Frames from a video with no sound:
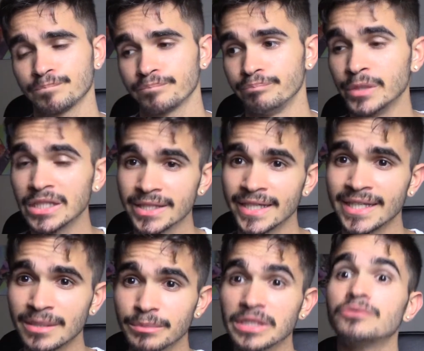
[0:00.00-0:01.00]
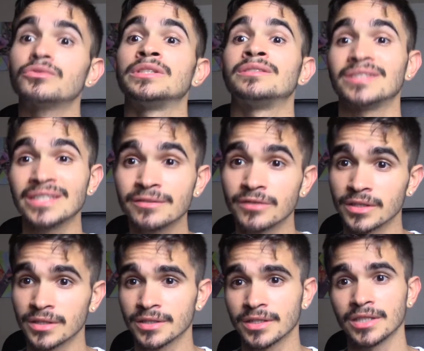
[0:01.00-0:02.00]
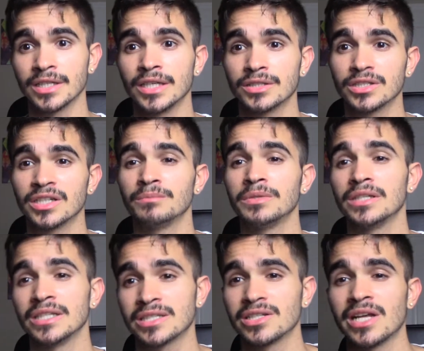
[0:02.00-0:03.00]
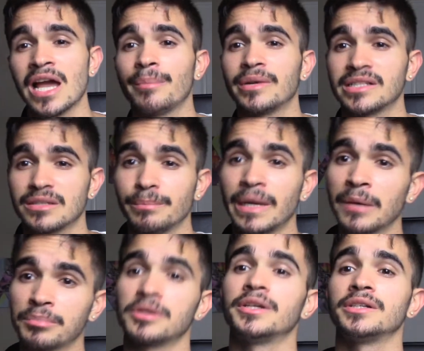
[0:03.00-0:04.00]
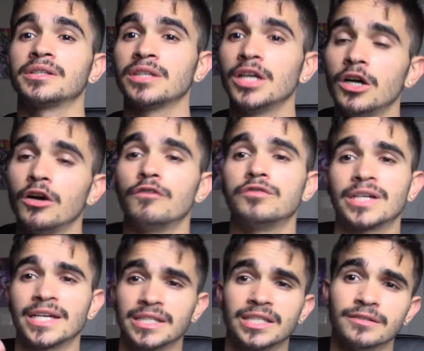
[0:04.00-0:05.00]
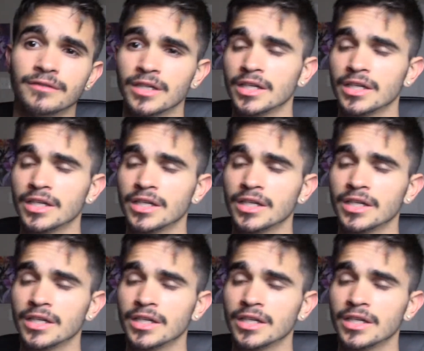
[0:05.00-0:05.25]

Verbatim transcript: Me getting, me receiving is gonna be, is gonna happen as a byproduct of what I give.